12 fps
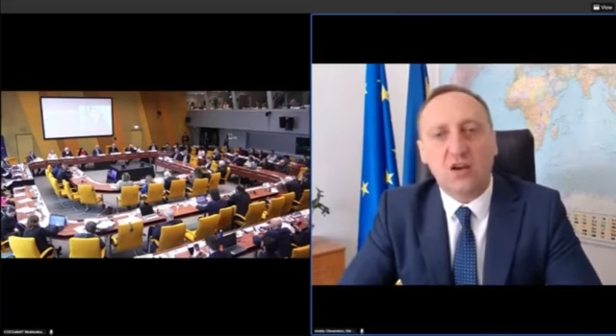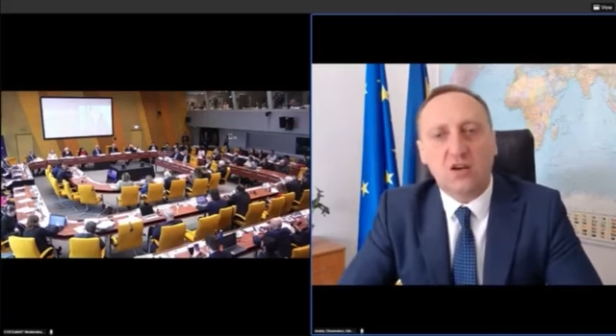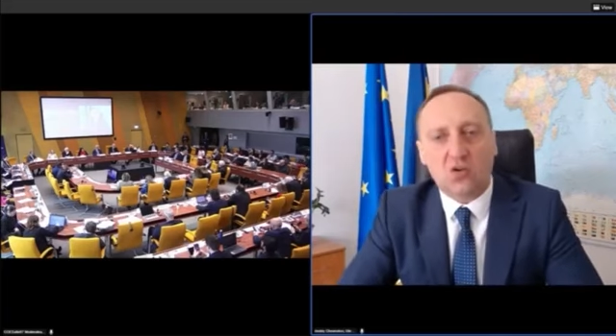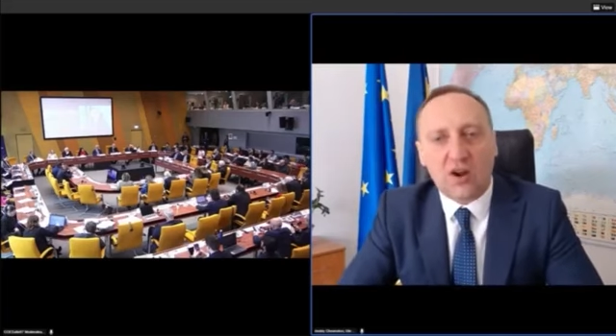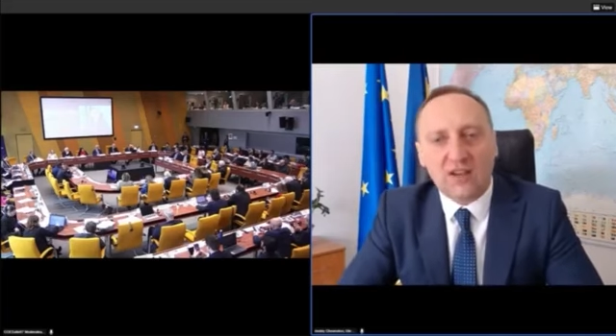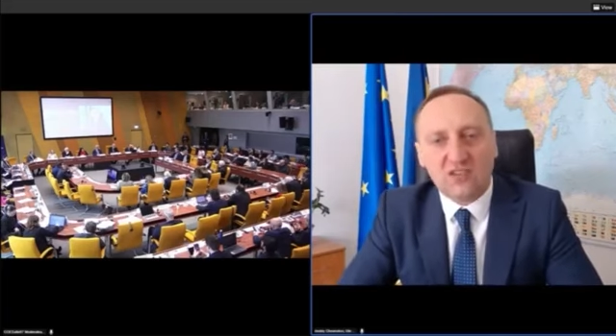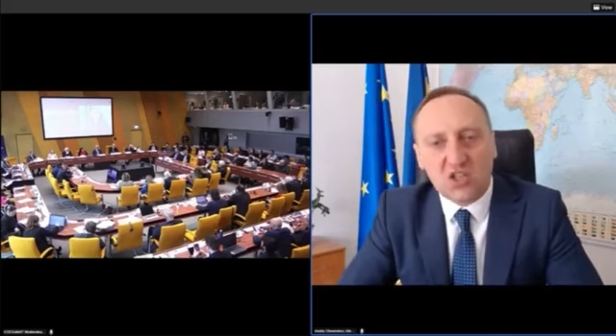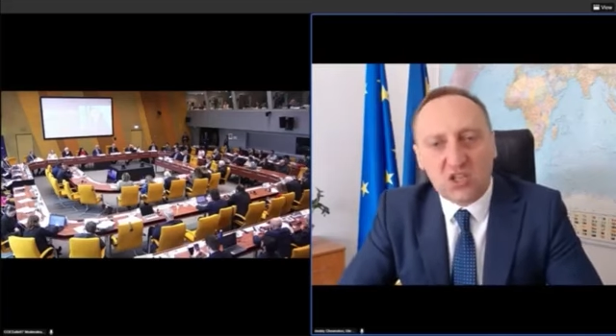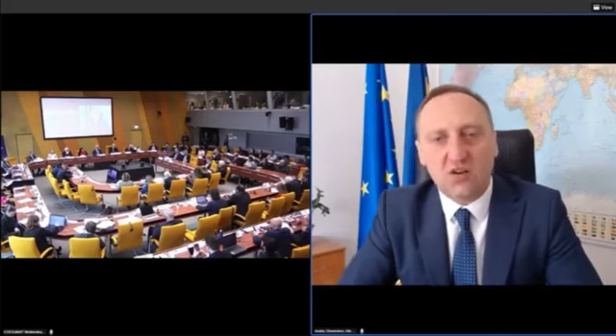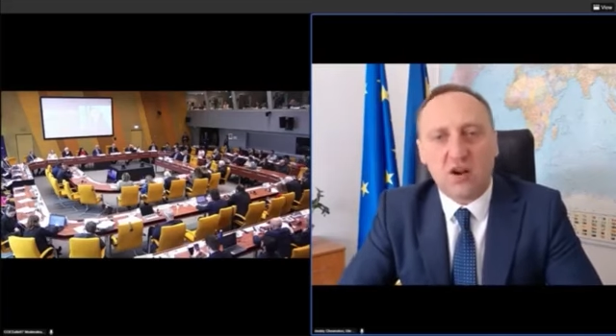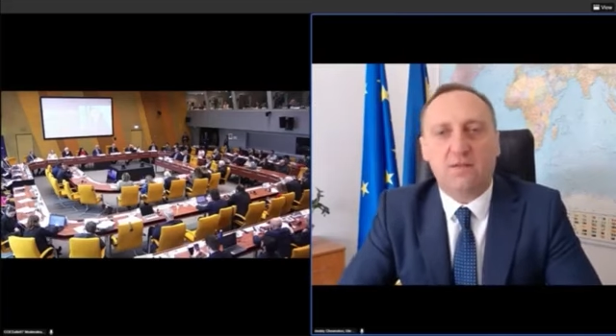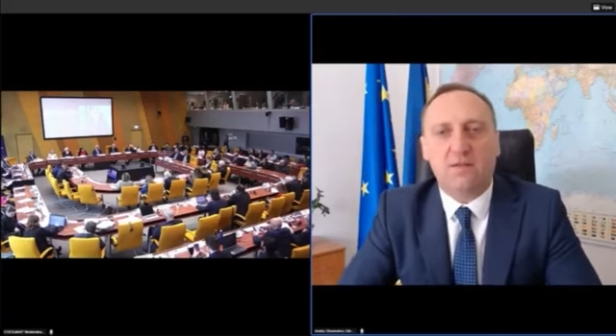
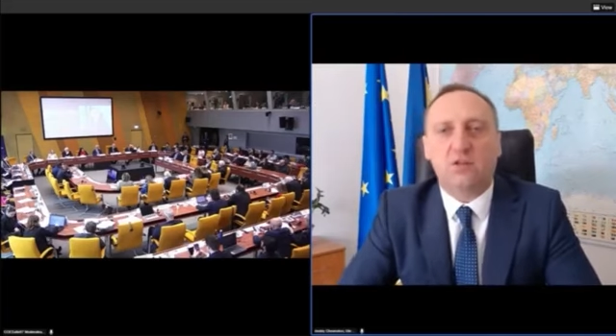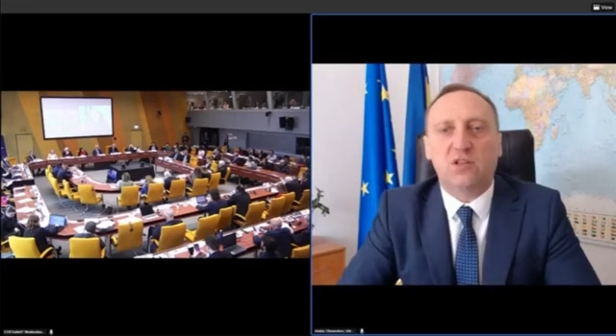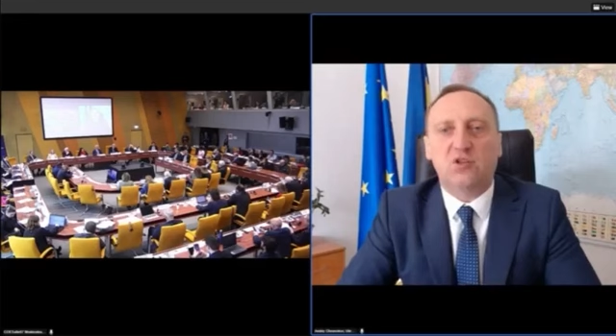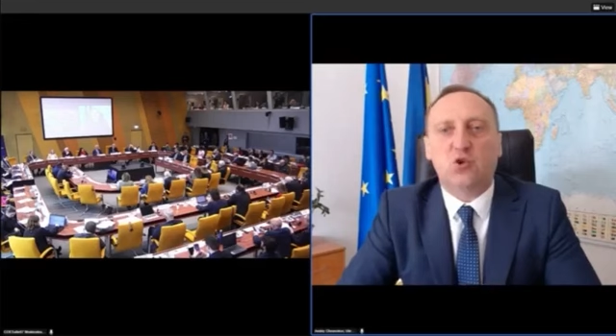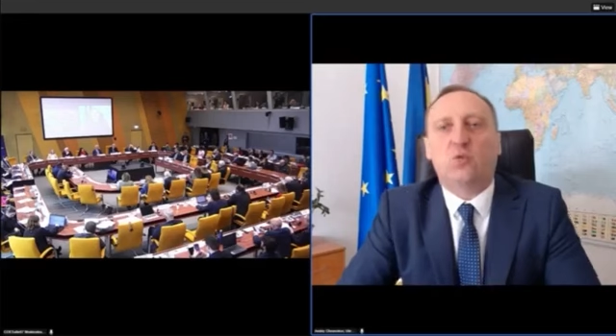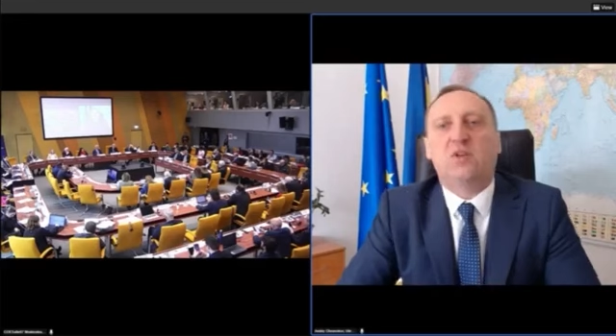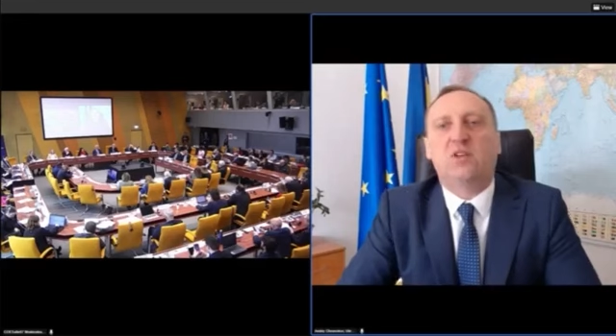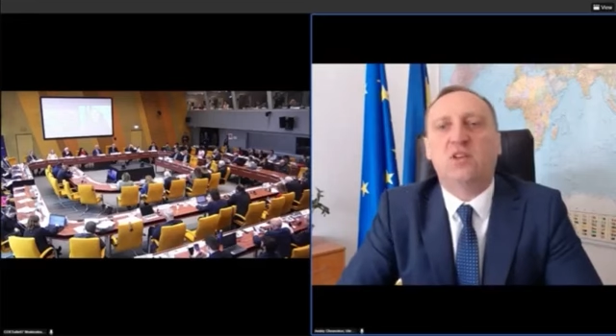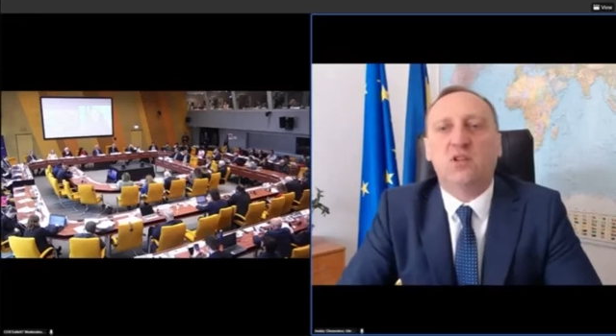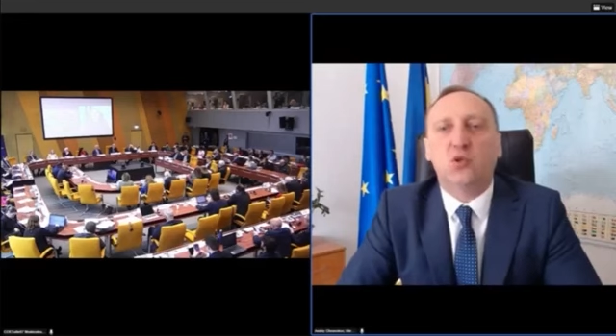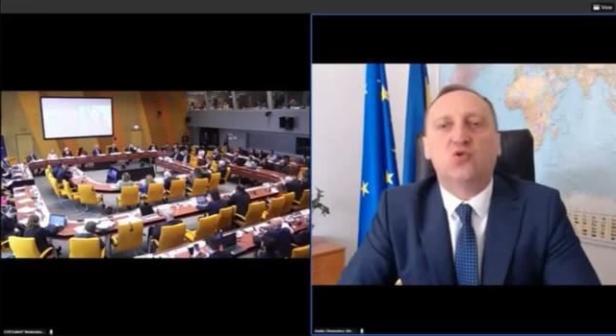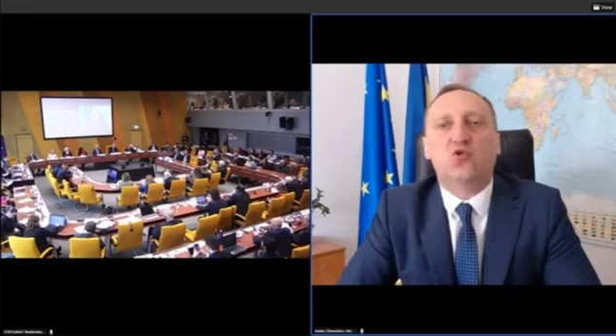criteria for
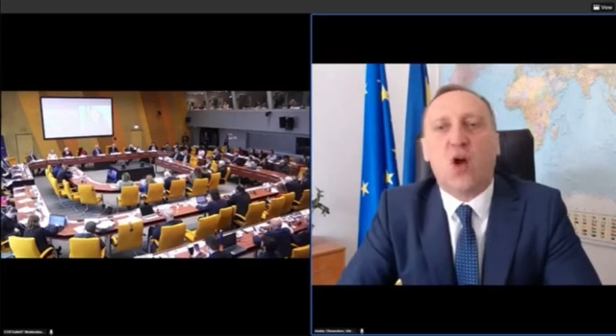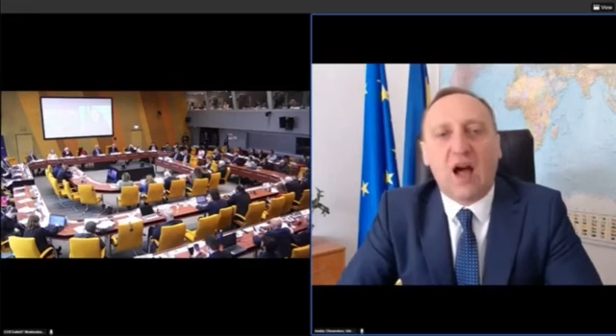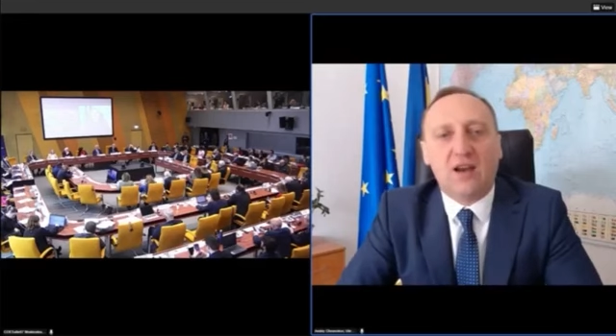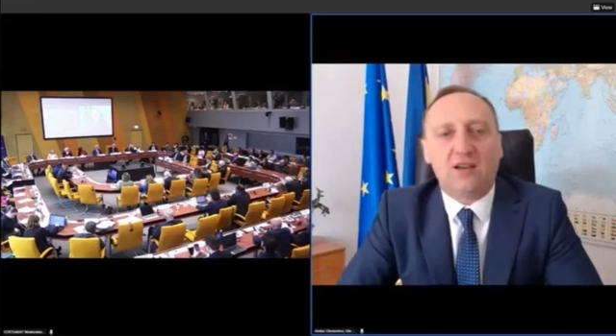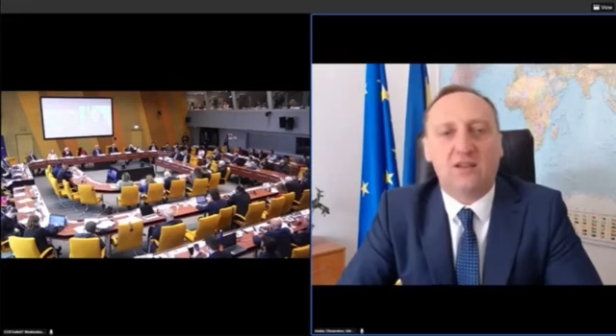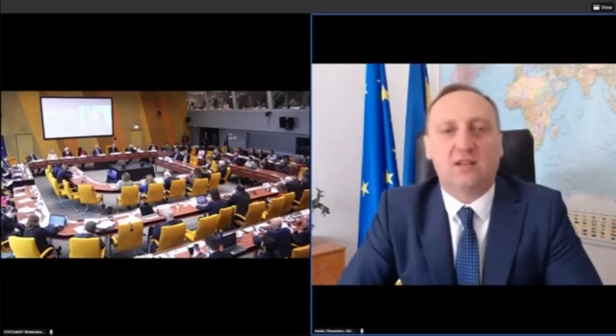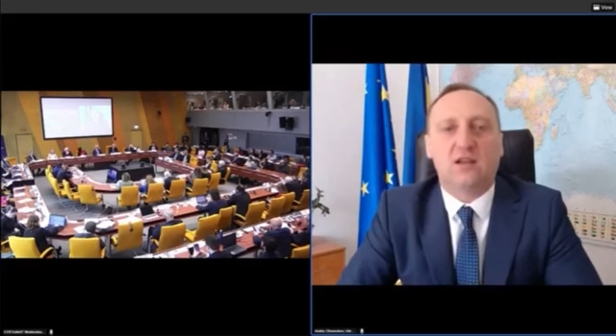determining neutrality